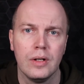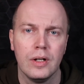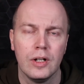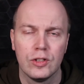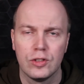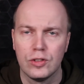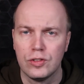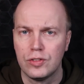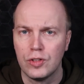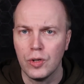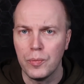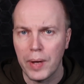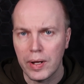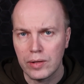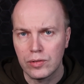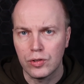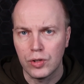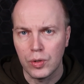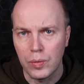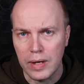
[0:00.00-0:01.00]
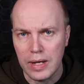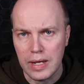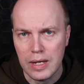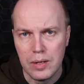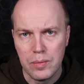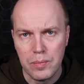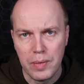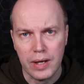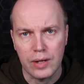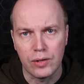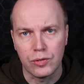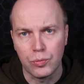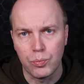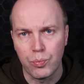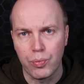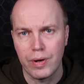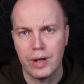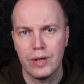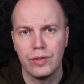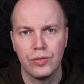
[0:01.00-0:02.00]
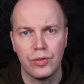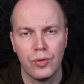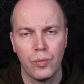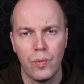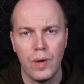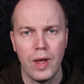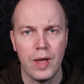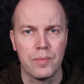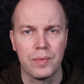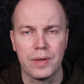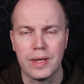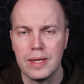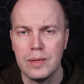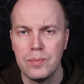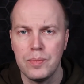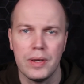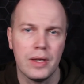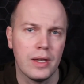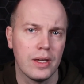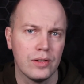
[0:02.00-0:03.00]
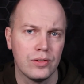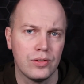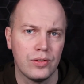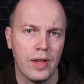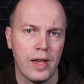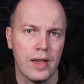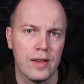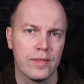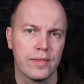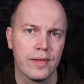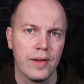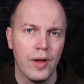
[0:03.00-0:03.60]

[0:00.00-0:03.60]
to still be able to do emails, browse the web, keeping it safe,